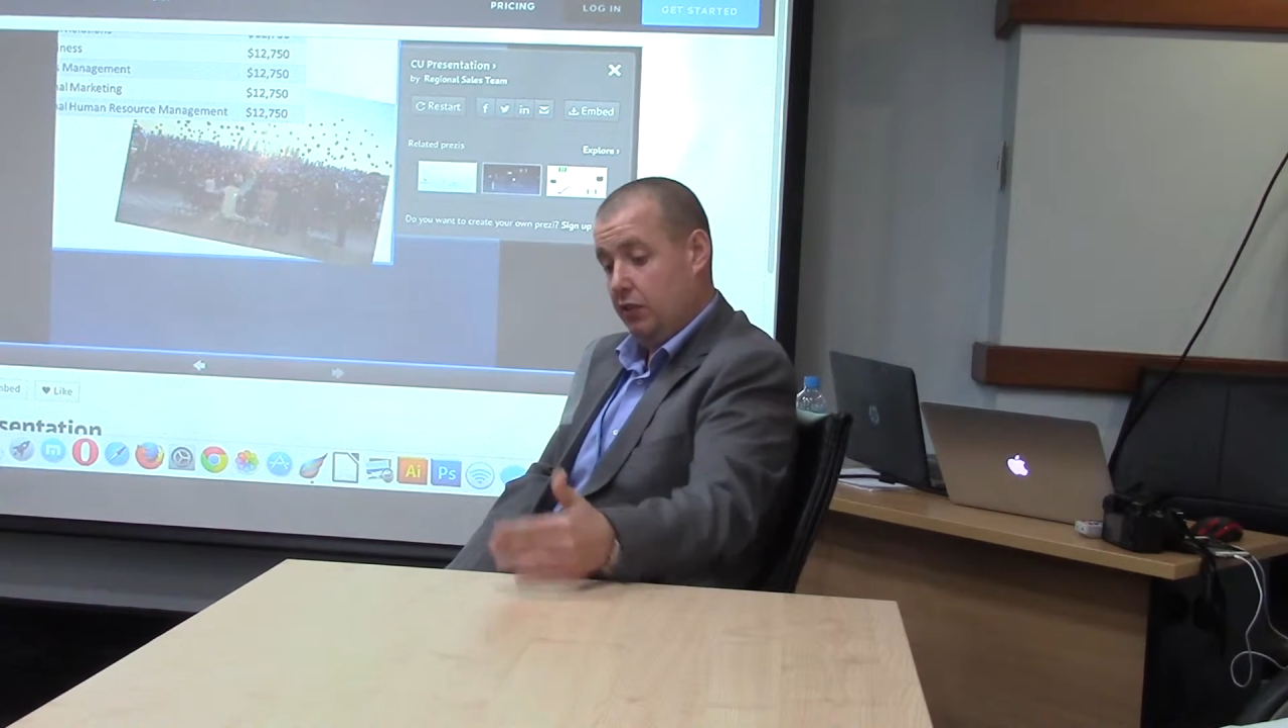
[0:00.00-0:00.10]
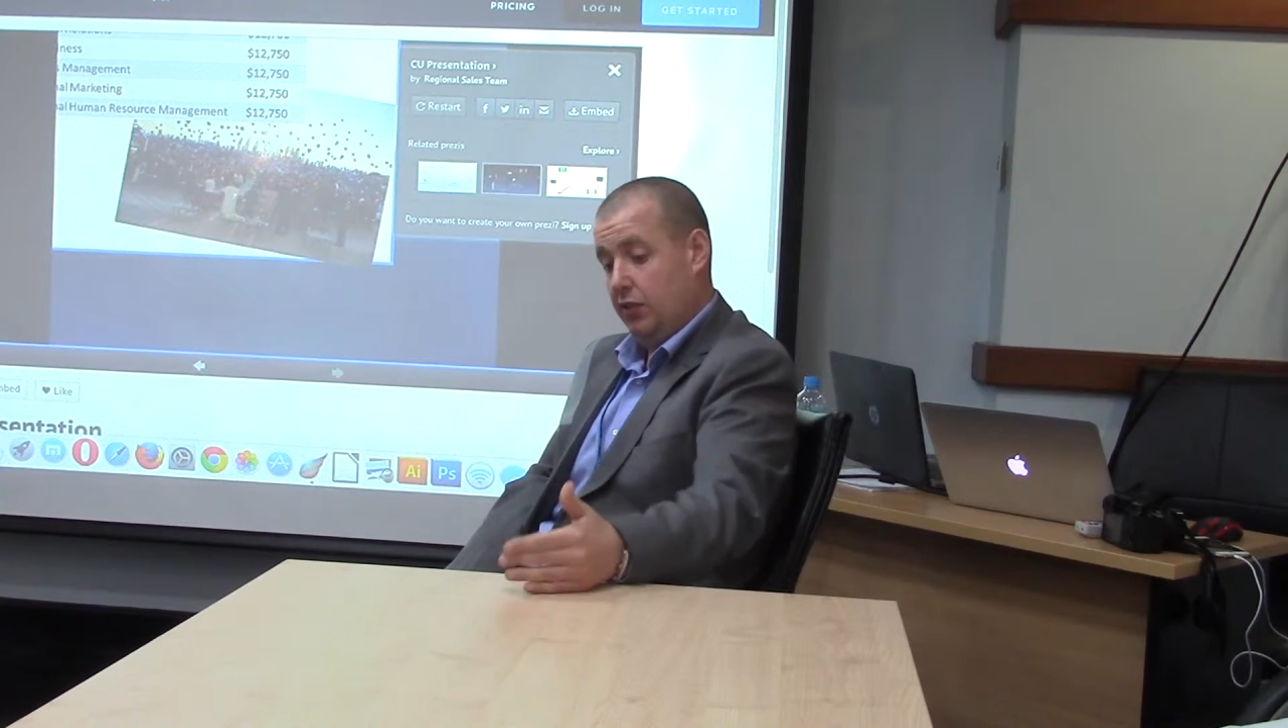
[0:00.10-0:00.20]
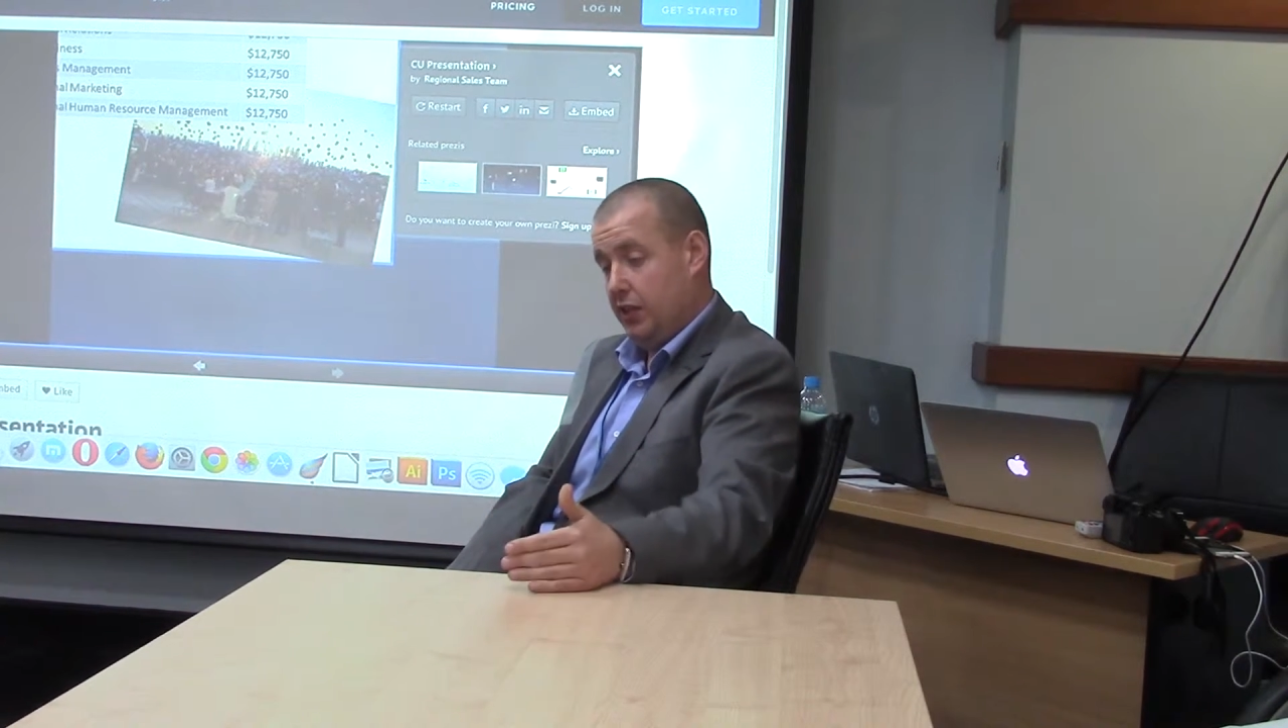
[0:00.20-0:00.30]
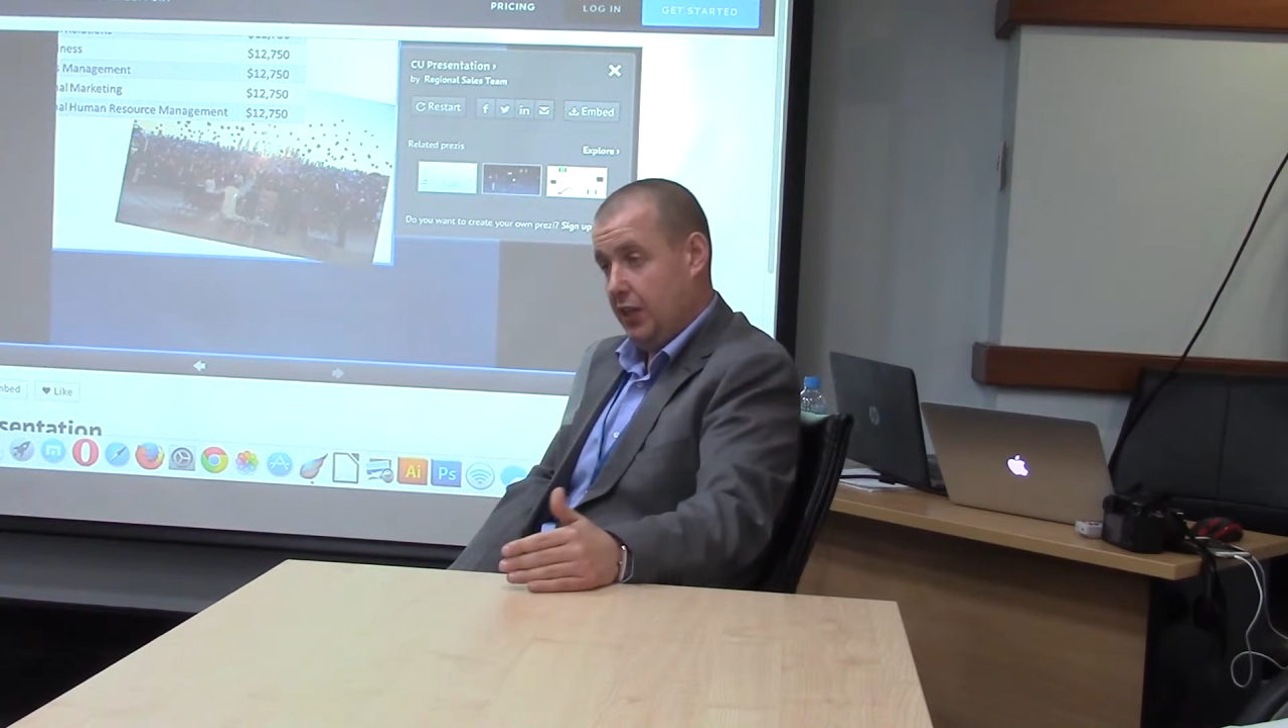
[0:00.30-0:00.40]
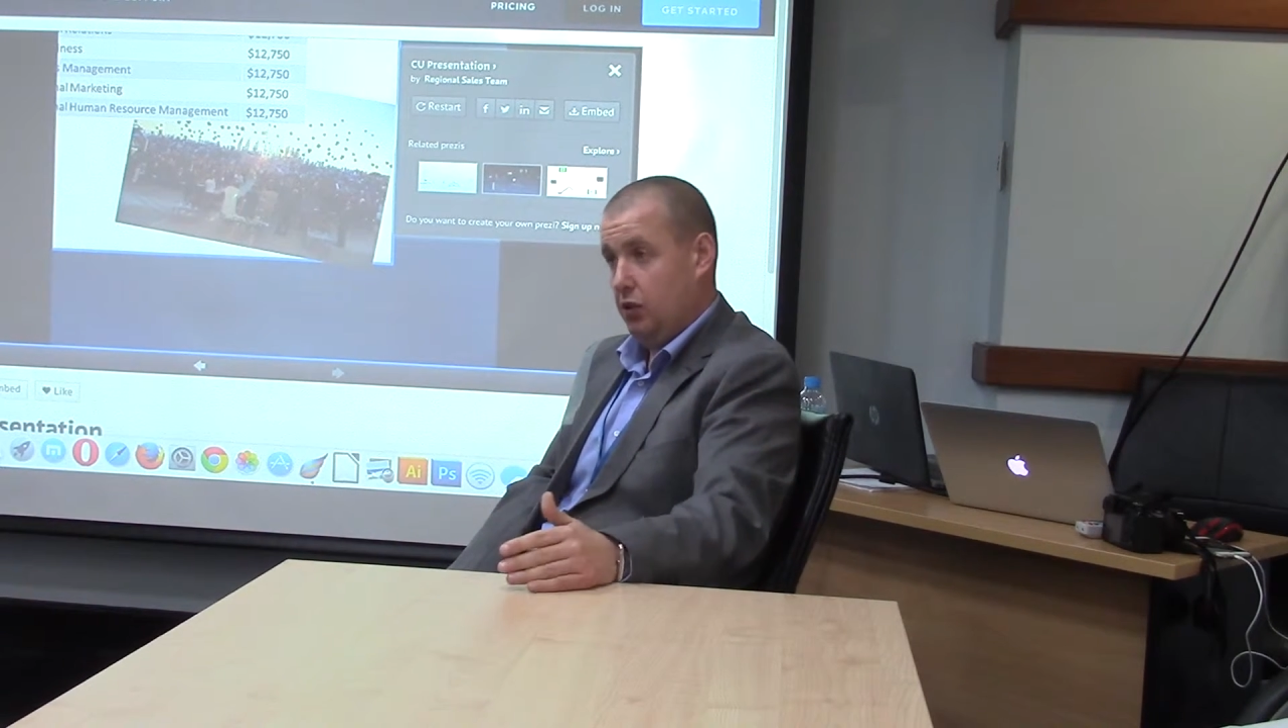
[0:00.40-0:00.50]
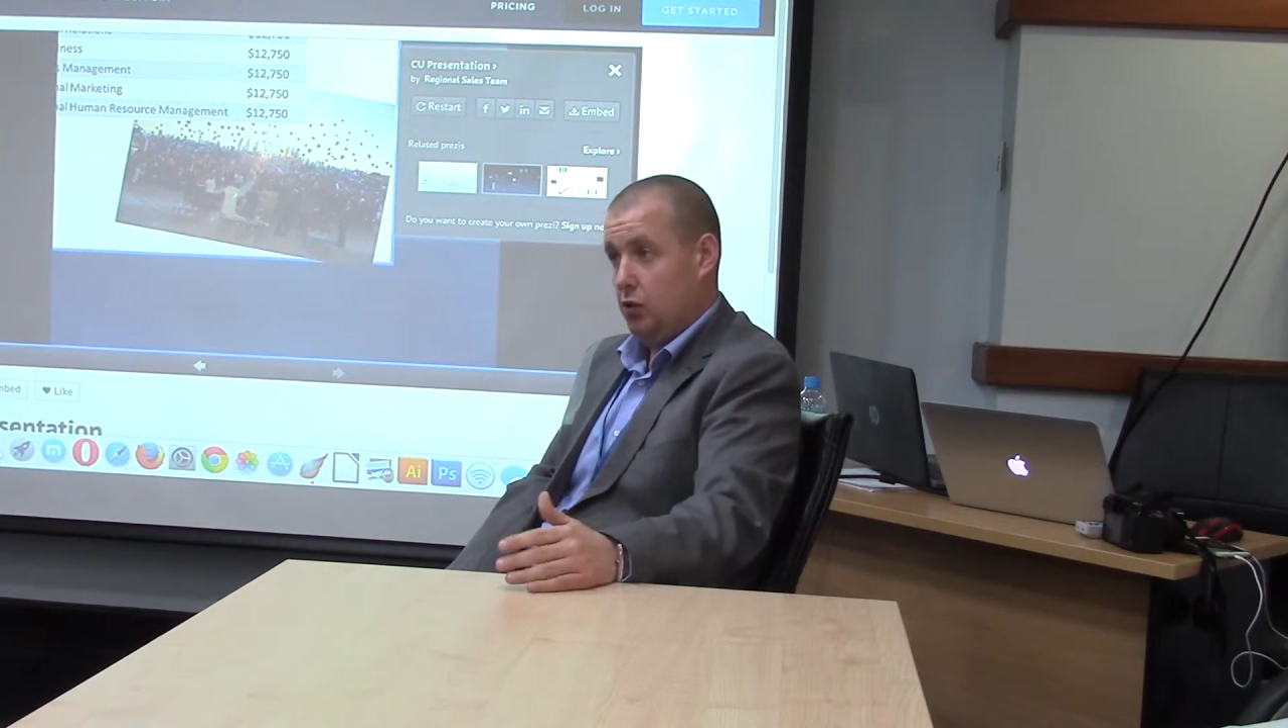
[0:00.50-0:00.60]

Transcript: of the attendance